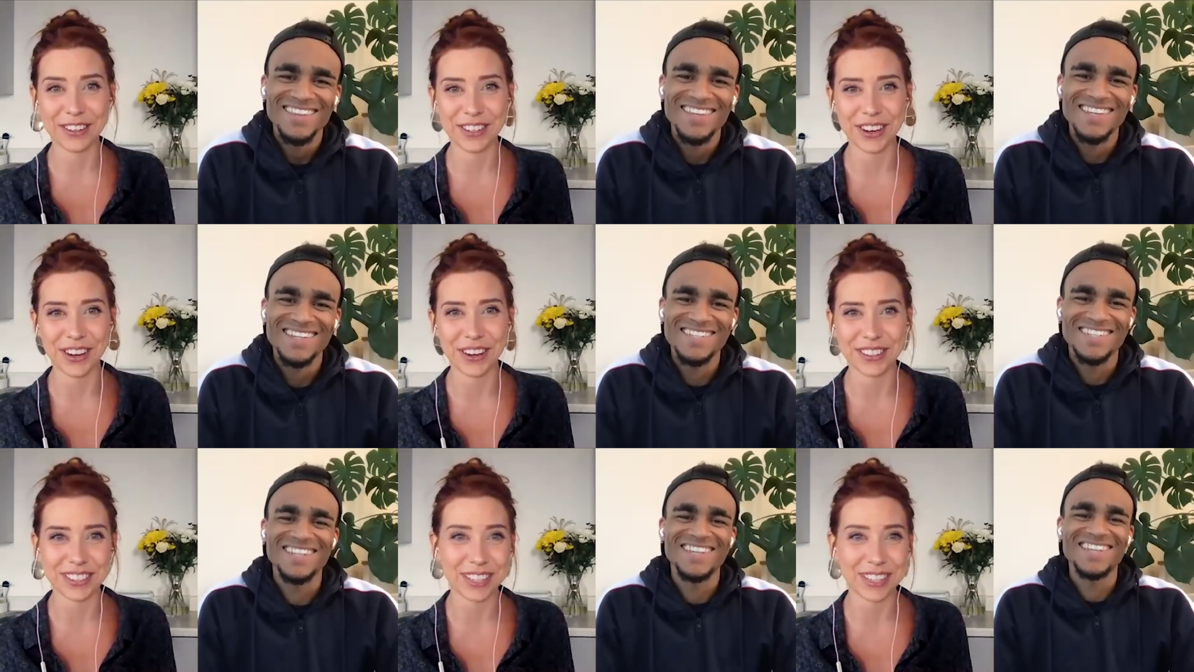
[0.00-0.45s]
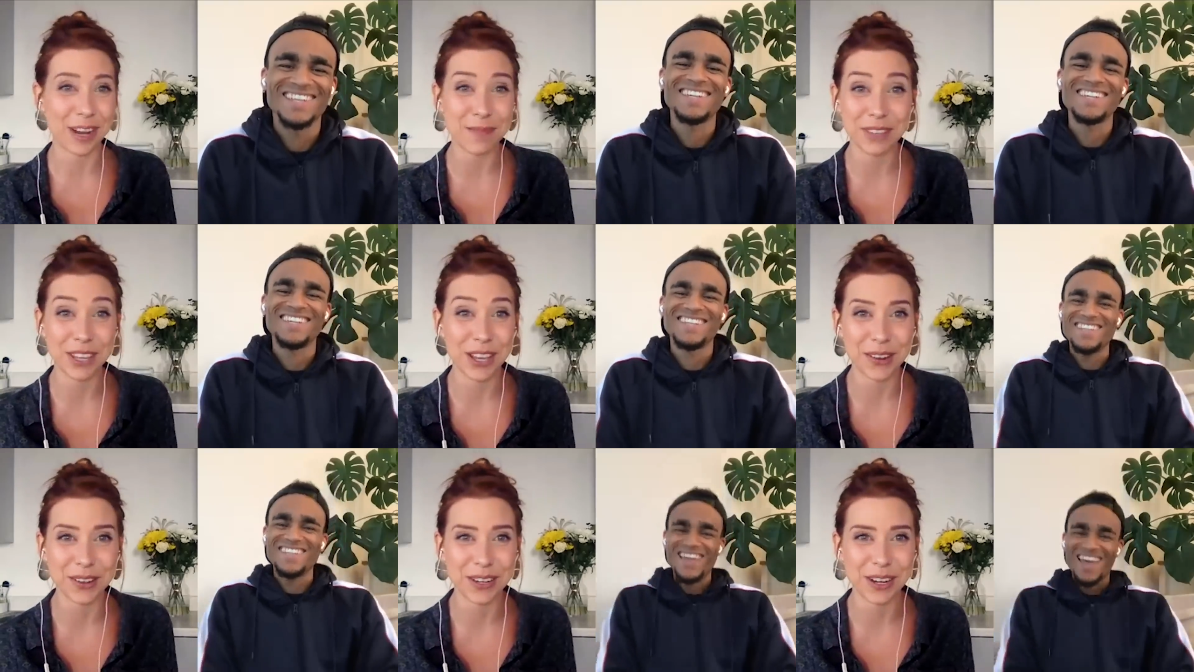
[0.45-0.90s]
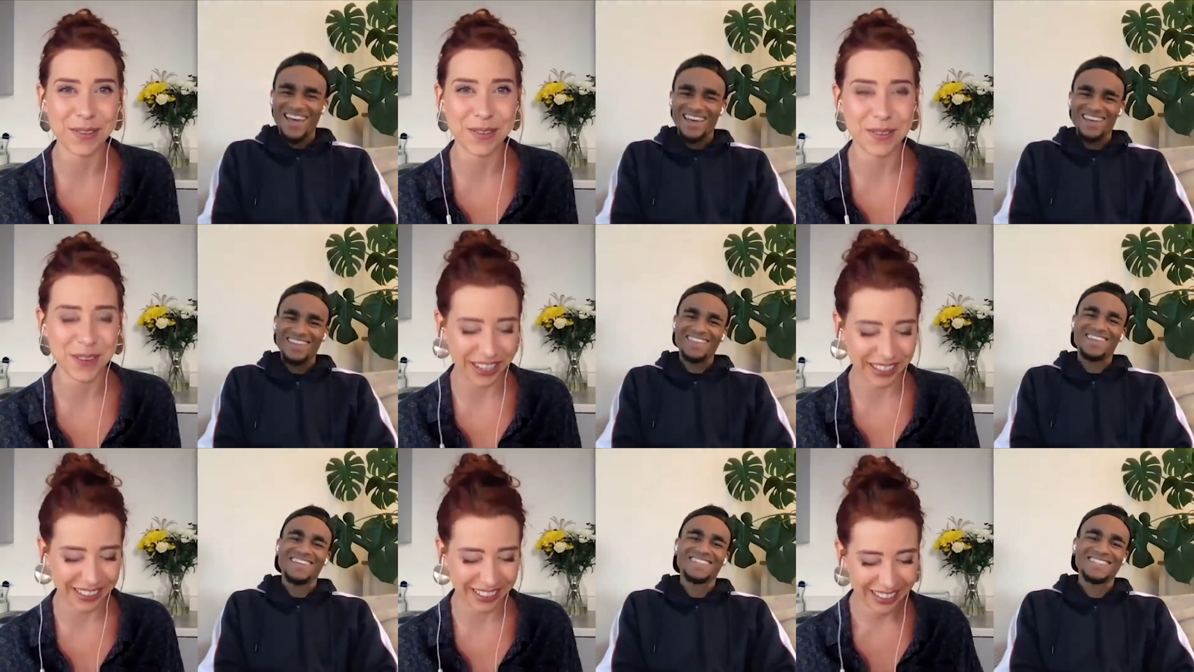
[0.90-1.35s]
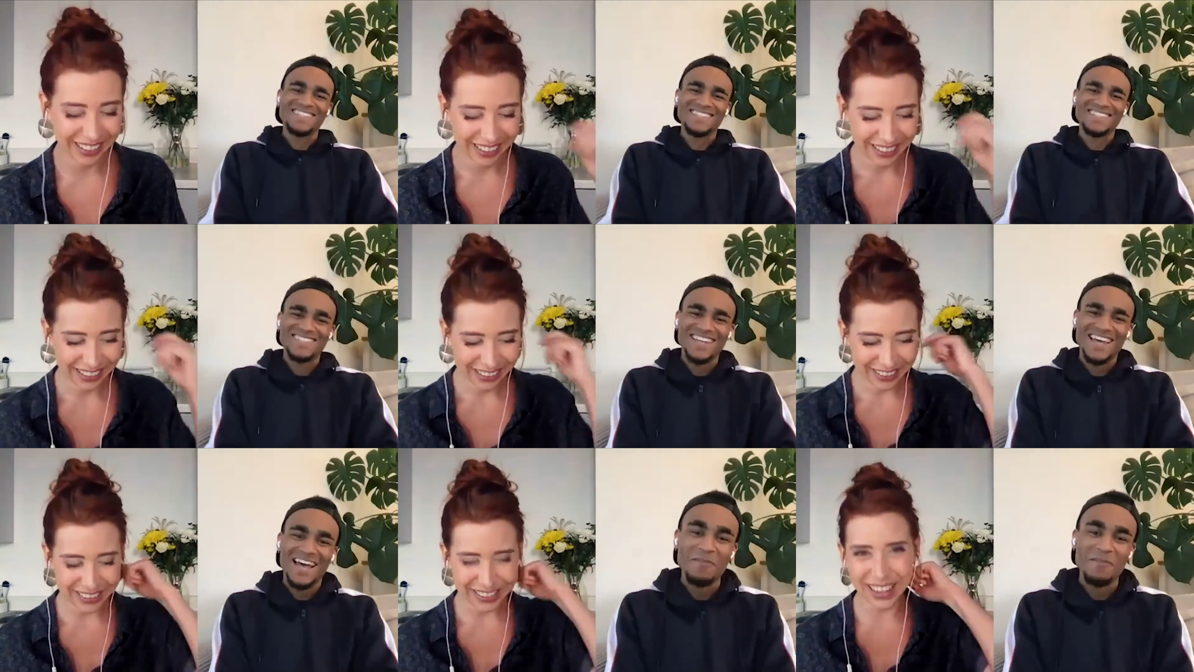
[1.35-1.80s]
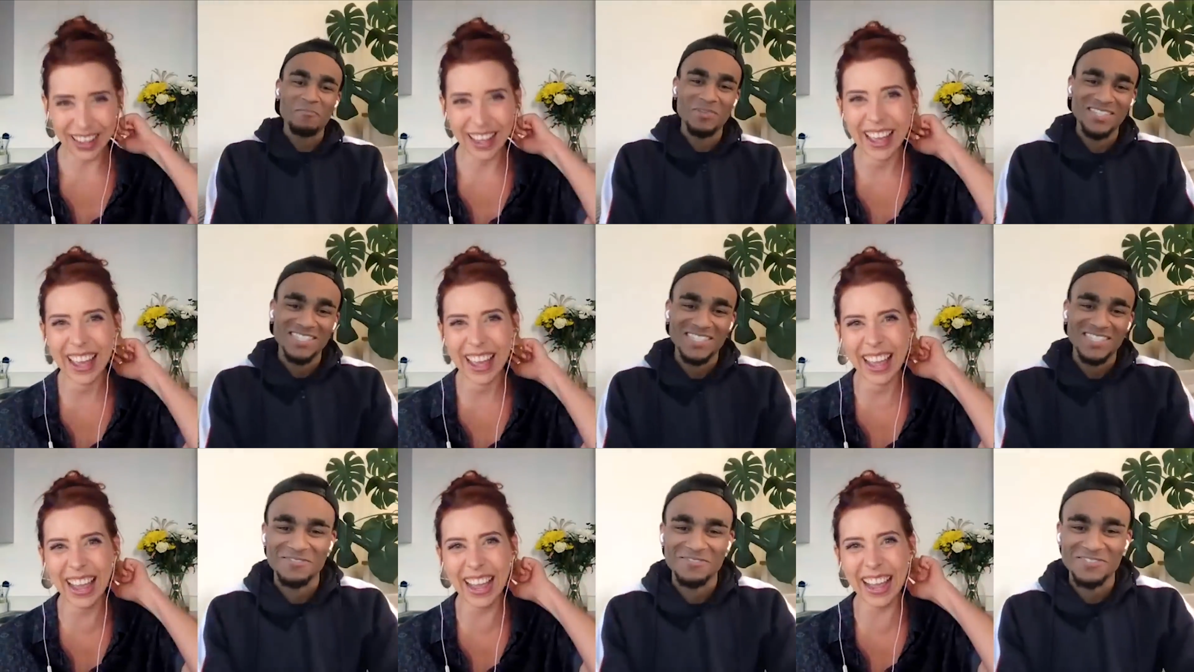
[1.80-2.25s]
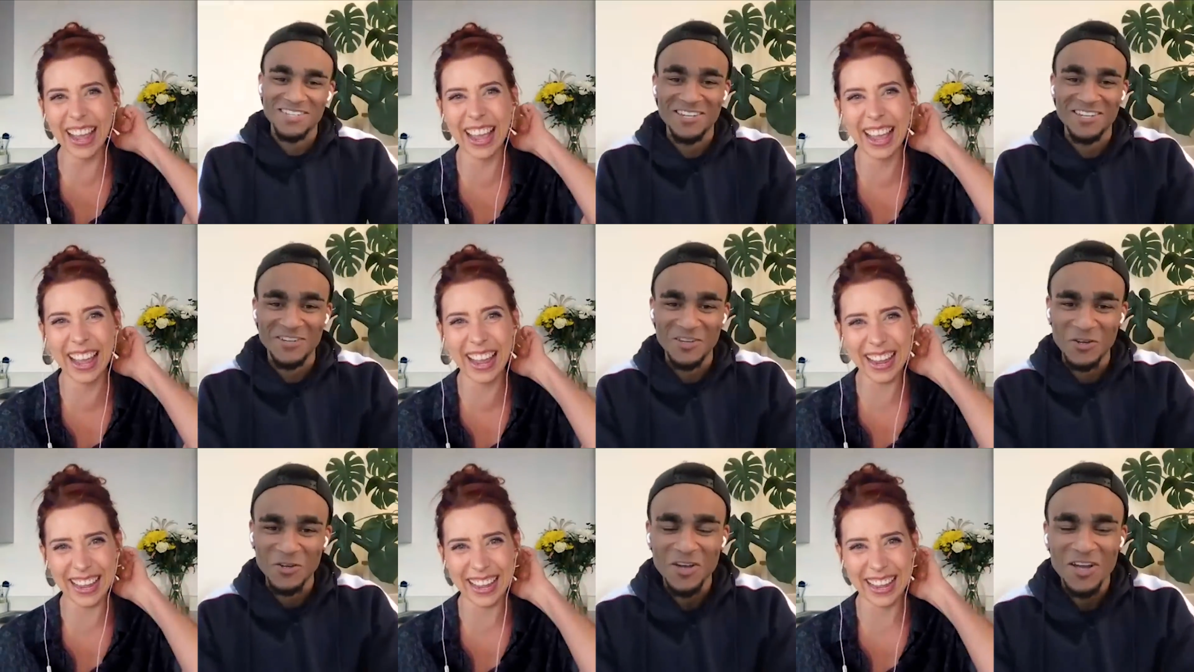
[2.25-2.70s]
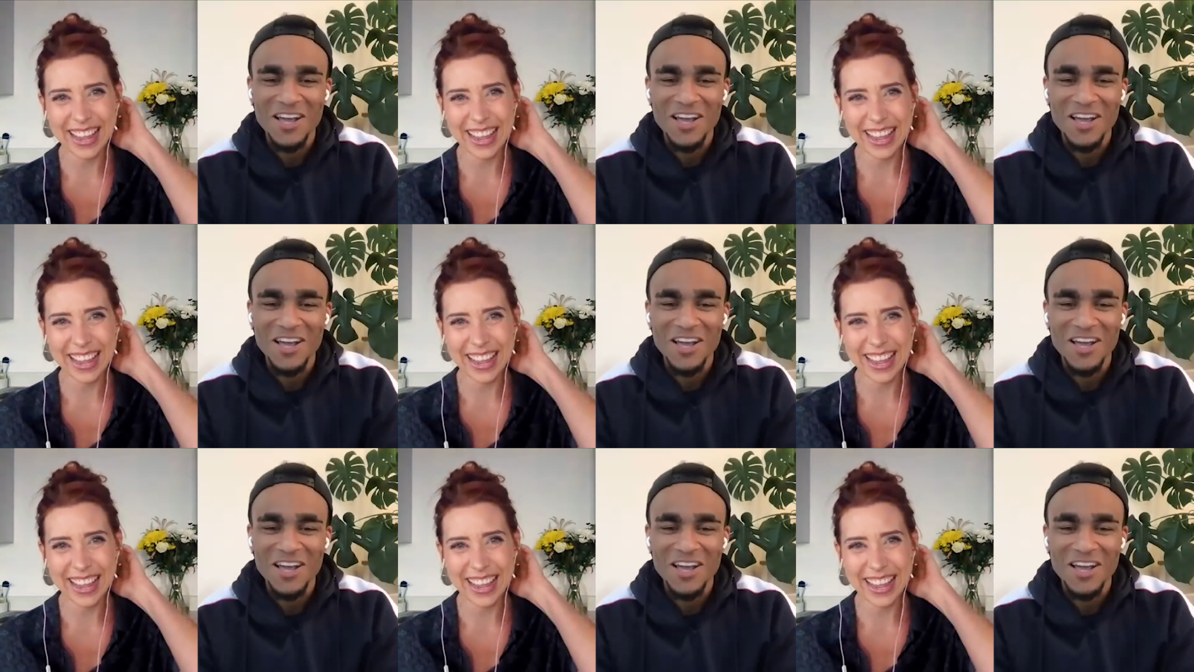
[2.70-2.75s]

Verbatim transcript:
Speaker 1: jokes. This, I'm the only yeah, one. this
Speaker 2: is the happiest I've seen you.